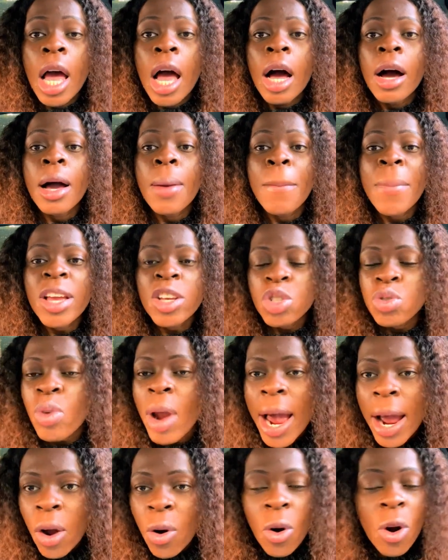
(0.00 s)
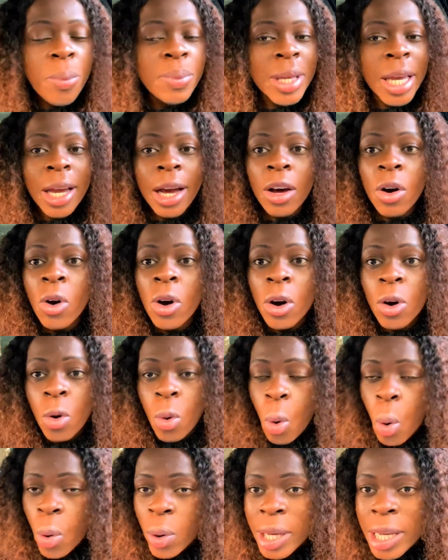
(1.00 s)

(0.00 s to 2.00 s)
a menstrual cup, they can all go